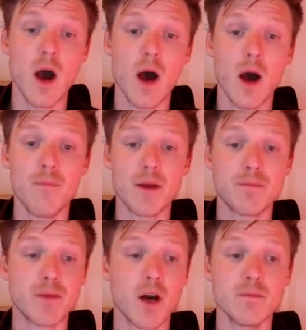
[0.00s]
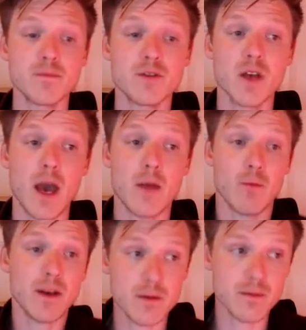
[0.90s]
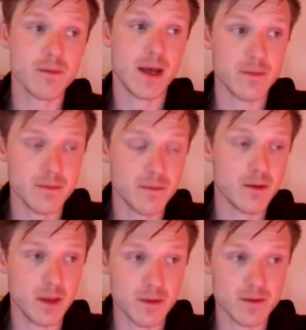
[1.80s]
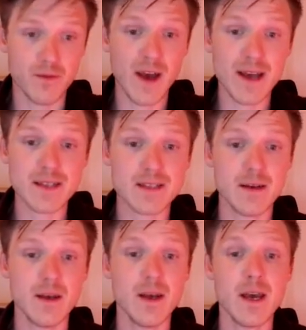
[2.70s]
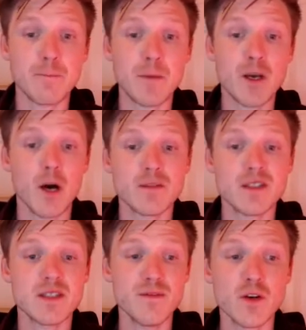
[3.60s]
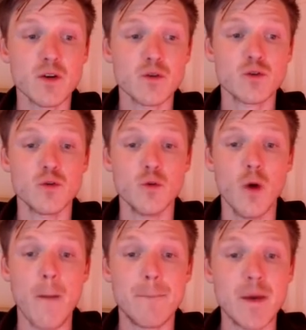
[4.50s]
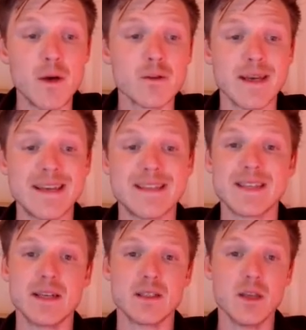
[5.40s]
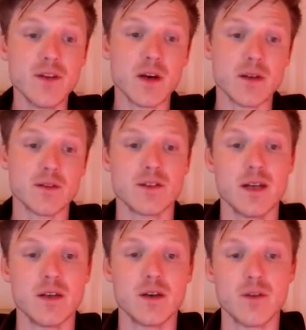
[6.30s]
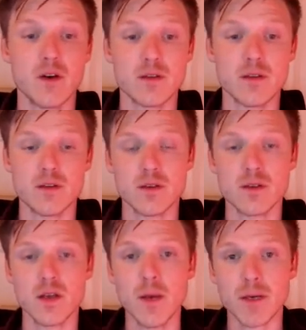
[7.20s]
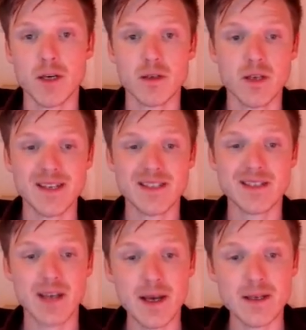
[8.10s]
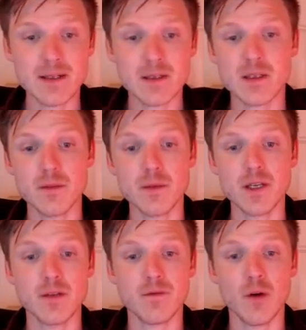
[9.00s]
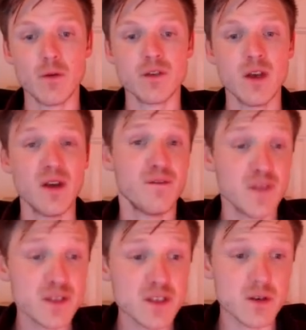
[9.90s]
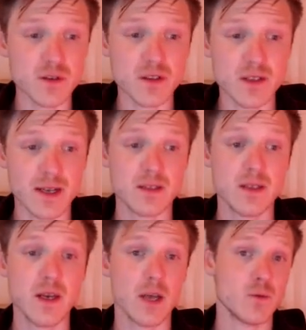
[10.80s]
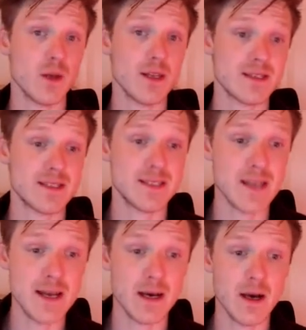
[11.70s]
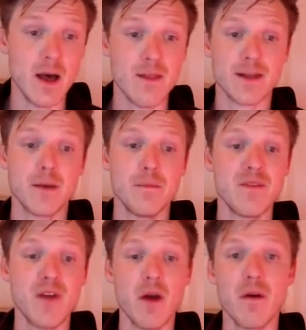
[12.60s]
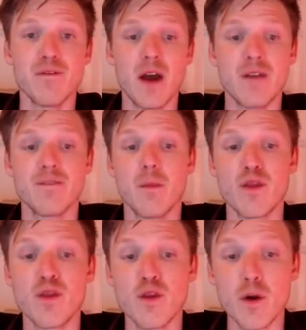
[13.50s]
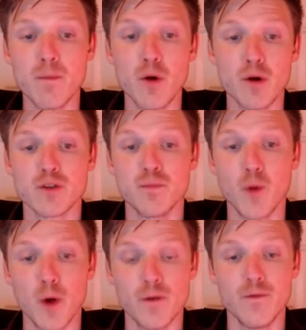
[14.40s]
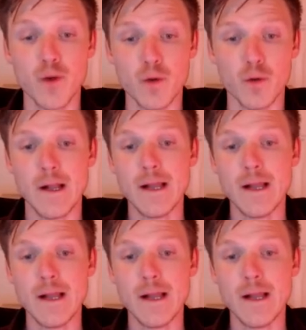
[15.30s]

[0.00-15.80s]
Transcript: It becomes, and when that is the fact, it becomes difficult to build a scientific understanding of consciousness, because science typically involves physical states as well as data that can be verified from a third-person point of view.